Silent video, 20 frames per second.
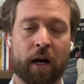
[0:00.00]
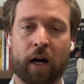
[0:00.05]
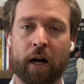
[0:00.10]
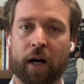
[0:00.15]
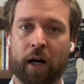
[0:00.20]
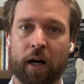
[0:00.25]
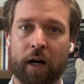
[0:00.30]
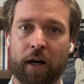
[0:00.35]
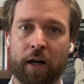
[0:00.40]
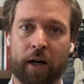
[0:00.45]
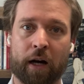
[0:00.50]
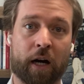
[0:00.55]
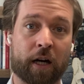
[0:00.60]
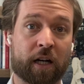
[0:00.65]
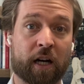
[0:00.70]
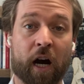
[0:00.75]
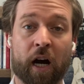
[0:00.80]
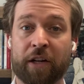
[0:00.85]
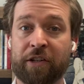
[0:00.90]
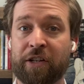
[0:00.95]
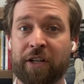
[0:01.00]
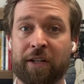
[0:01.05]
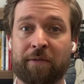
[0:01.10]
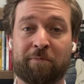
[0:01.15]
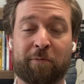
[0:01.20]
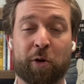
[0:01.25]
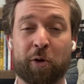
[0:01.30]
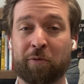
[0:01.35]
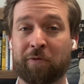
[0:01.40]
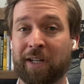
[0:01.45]
a
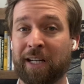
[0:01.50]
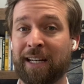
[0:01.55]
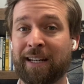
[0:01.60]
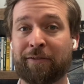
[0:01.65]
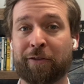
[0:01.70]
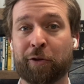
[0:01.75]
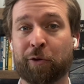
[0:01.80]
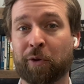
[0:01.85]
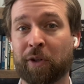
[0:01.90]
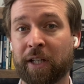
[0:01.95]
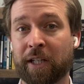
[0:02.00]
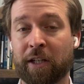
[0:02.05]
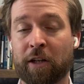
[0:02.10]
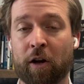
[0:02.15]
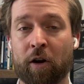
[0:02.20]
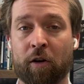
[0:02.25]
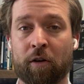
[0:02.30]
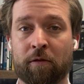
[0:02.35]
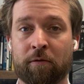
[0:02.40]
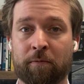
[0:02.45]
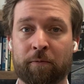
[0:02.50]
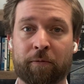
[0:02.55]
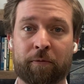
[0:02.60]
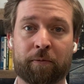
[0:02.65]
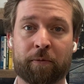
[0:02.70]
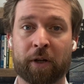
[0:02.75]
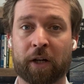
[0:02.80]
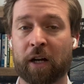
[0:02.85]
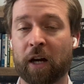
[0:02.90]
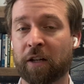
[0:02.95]
cousin who didn't even really know
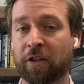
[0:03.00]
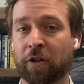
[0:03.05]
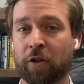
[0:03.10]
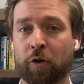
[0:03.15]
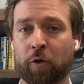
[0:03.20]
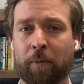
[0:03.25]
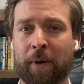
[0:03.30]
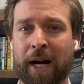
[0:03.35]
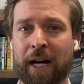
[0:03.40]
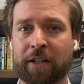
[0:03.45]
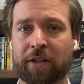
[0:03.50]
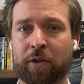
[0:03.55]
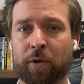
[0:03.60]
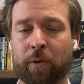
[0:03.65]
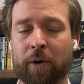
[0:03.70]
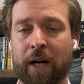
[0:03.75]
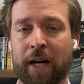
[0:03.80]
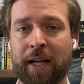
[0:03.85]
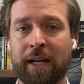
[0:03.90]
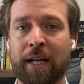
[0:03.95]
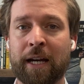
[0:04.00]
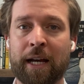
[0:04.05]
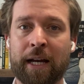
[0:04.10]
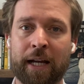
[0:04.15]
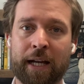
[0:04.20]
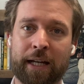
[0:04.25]
the cousin who passed away